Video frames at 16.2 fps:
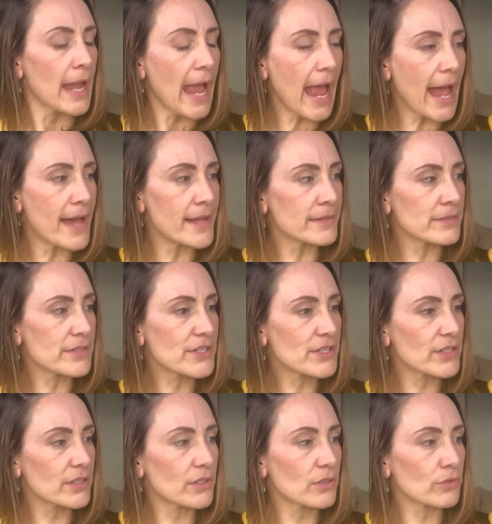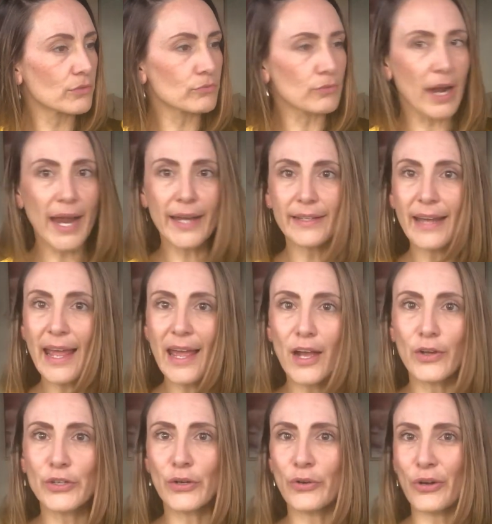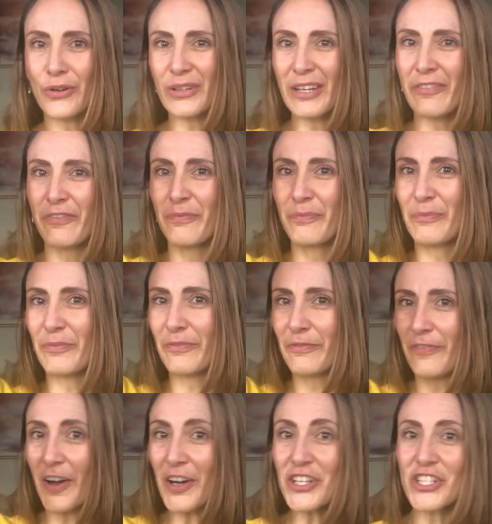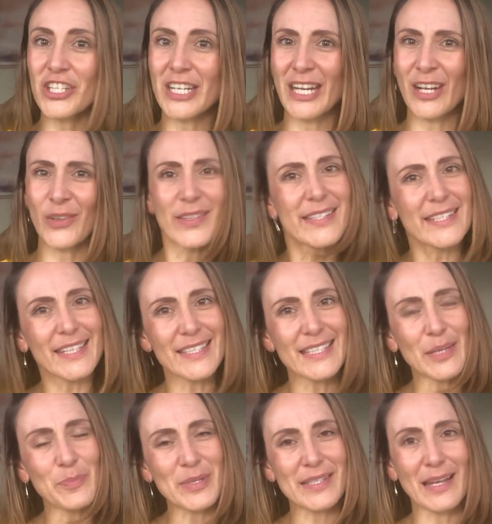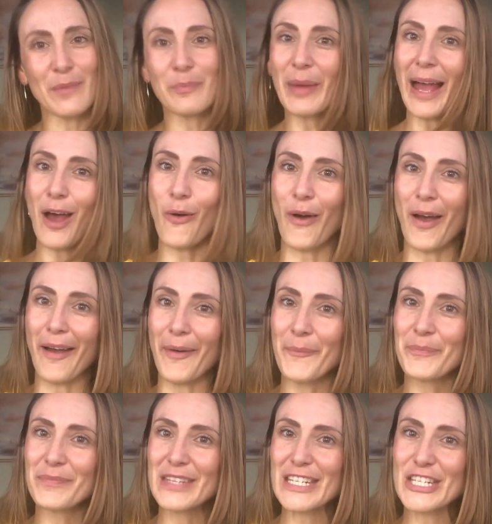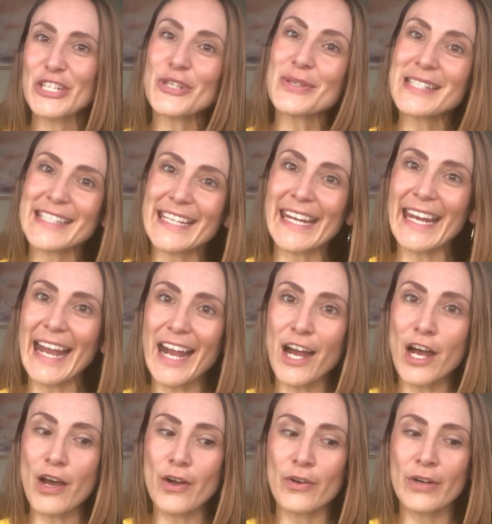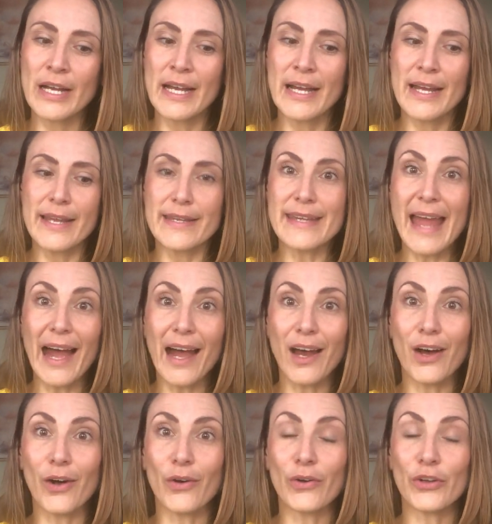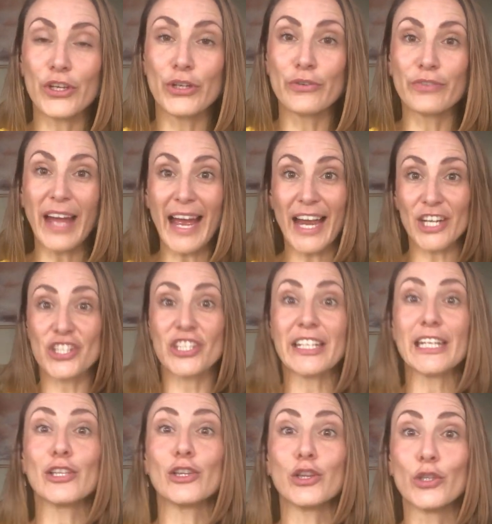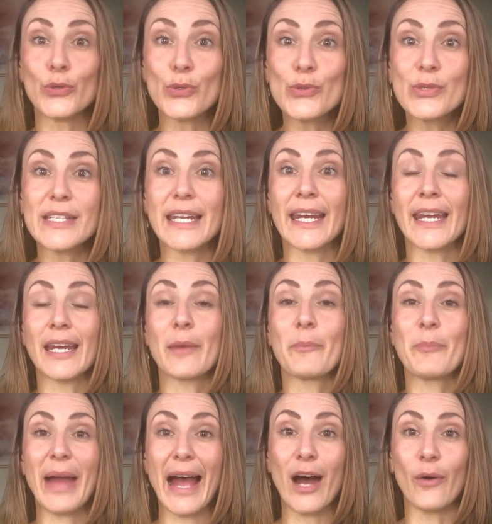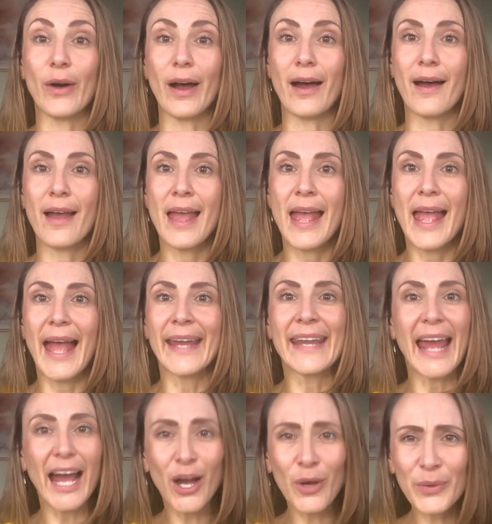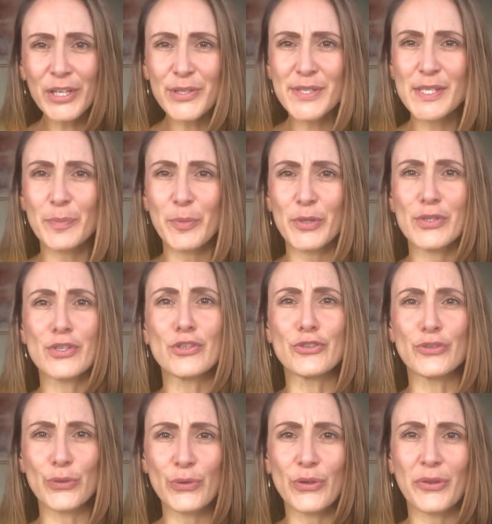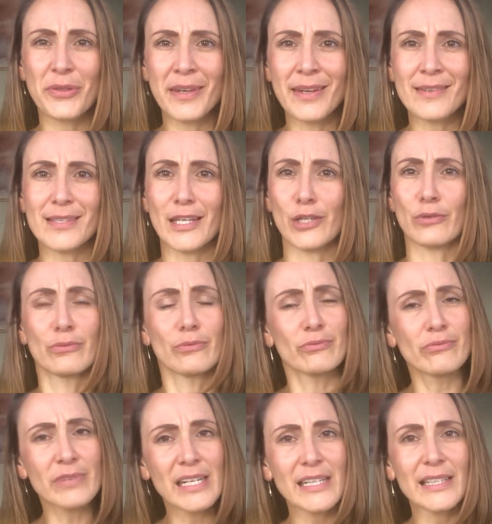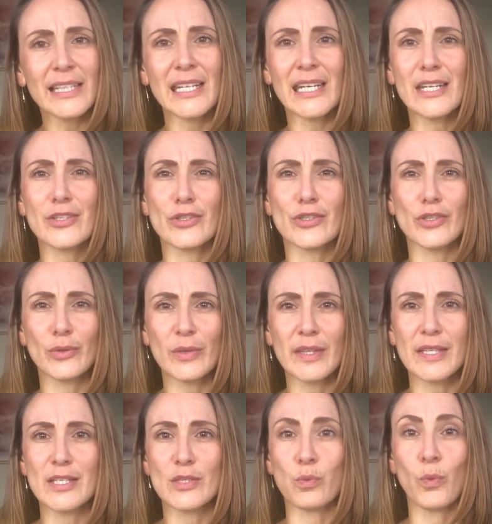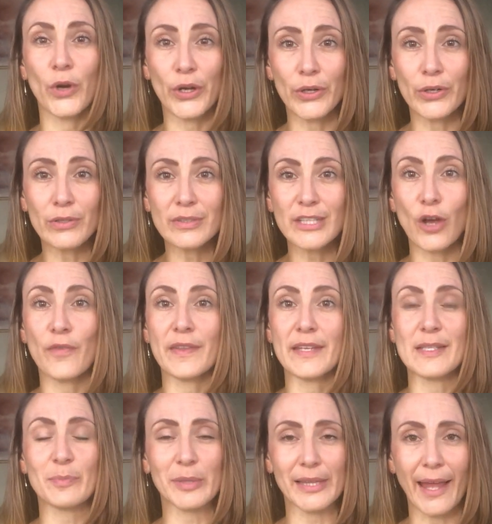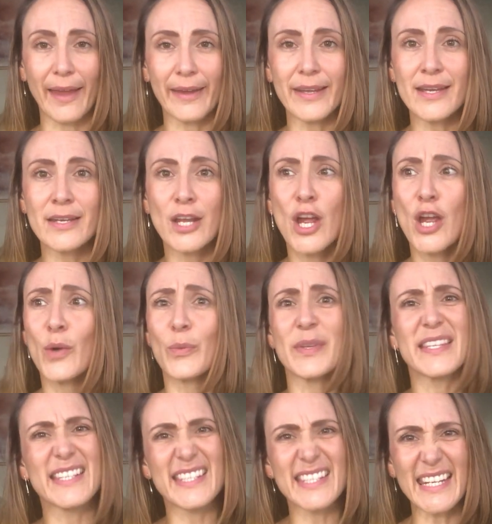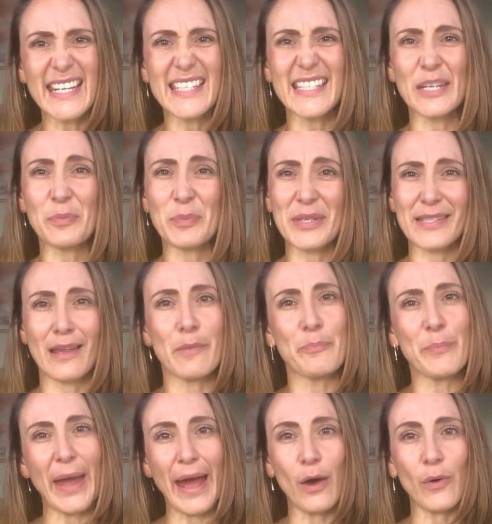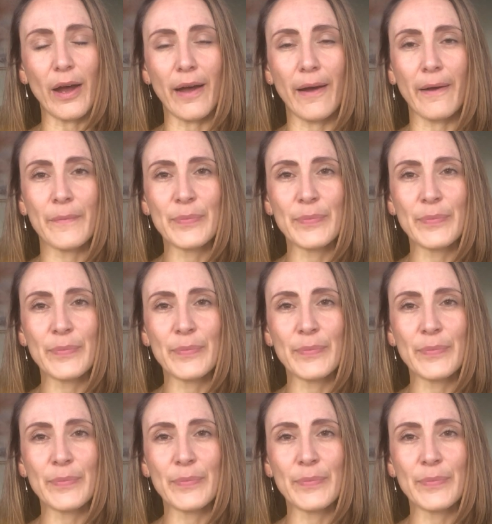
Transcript: And right now you're only functioning on 60% power. Do you see how now you're actually losing power? And how are you supposed to do the things that you really need to do in this world, on this planet, with 60% power?